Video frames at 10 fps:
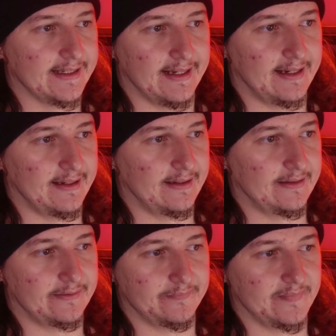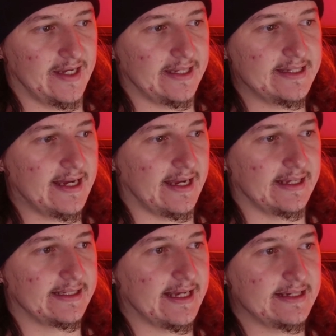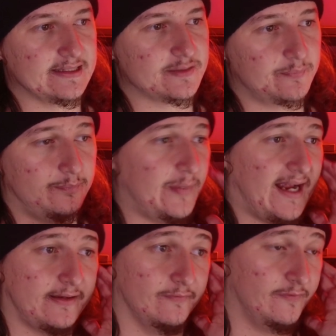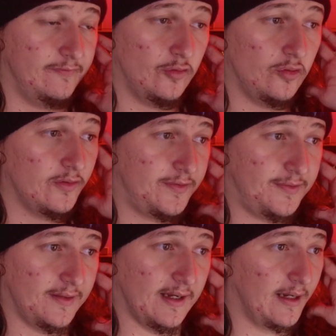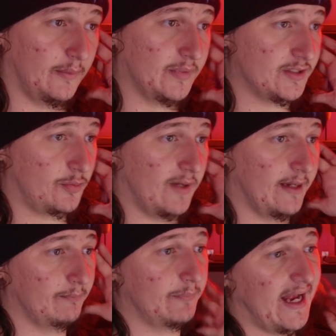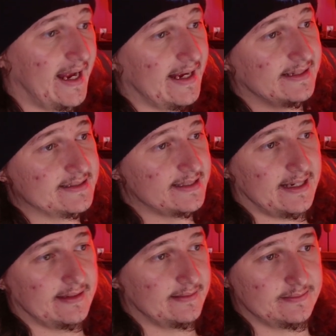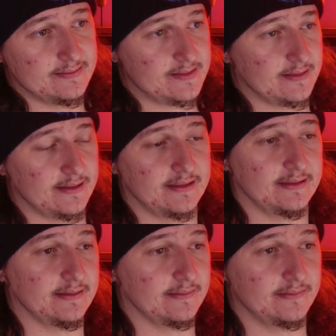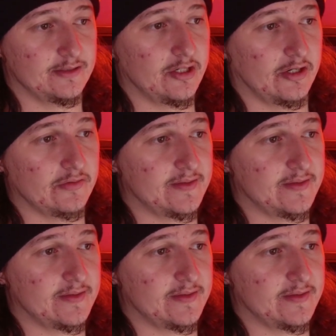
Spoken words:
that, yeah, again, is back and forth between band and you know, the